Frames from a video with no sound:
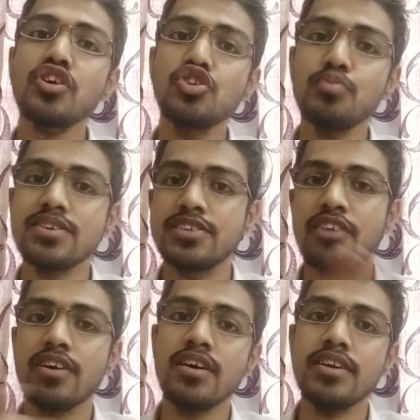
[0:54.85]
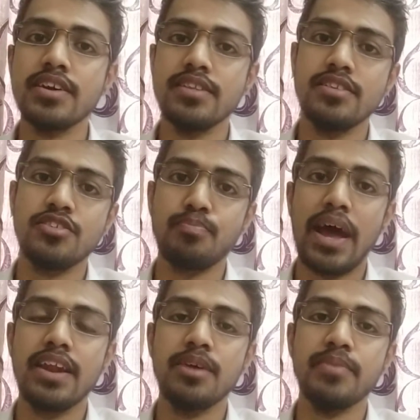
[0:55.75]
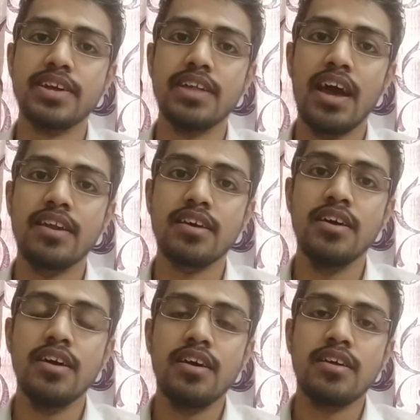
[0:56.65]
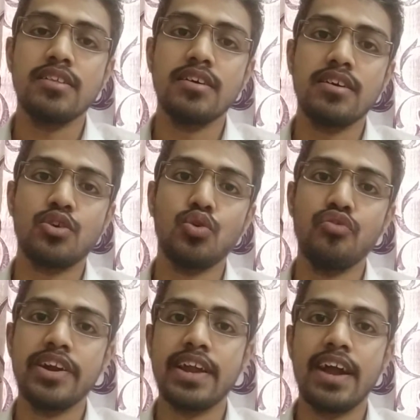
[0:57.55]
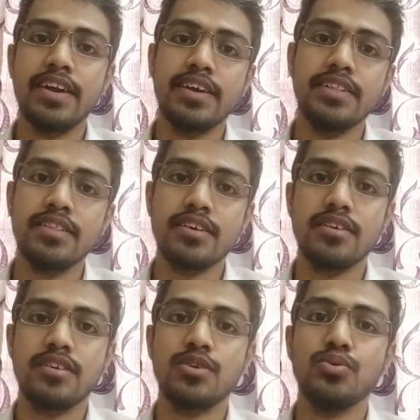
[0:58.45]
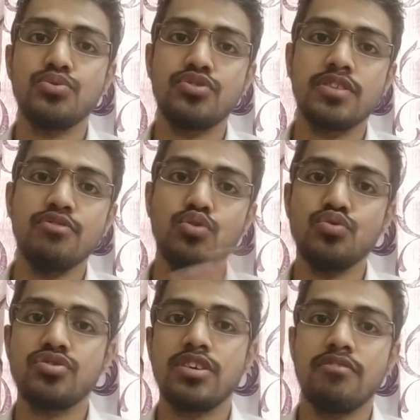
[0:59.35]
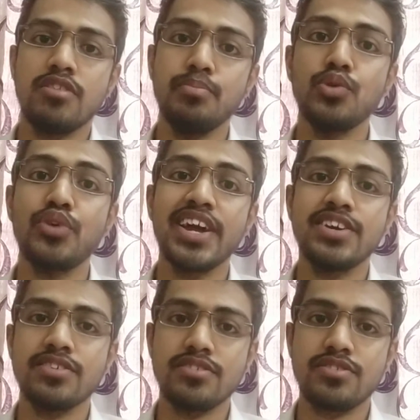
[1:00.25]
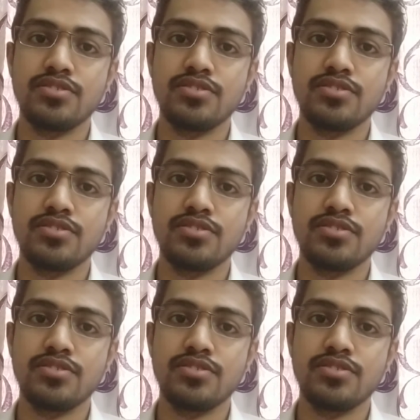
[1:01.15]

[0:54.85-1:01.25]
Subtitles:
You must have heard in this pandemic that the COVID-19 goes through several mutations.